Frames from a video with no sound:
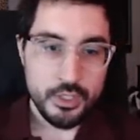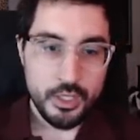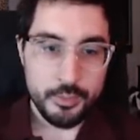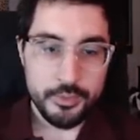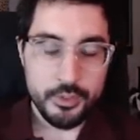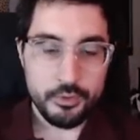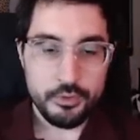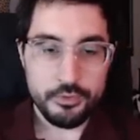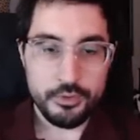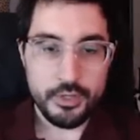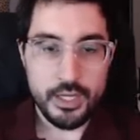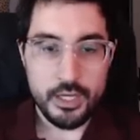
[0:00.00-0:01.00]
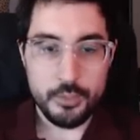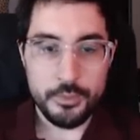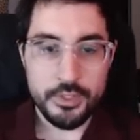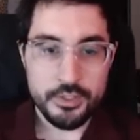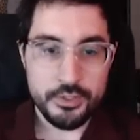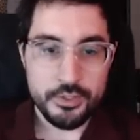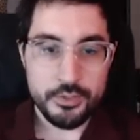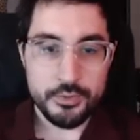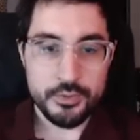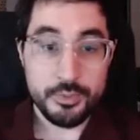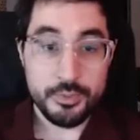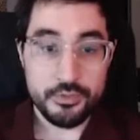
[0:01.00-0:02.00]
I'll be going over how we can
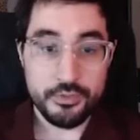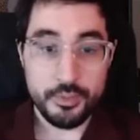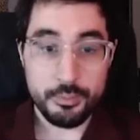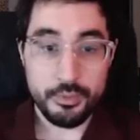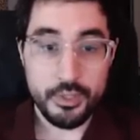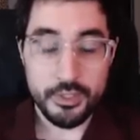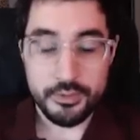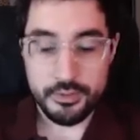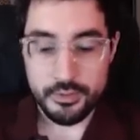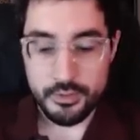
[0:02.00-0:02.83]
use Petrified Blood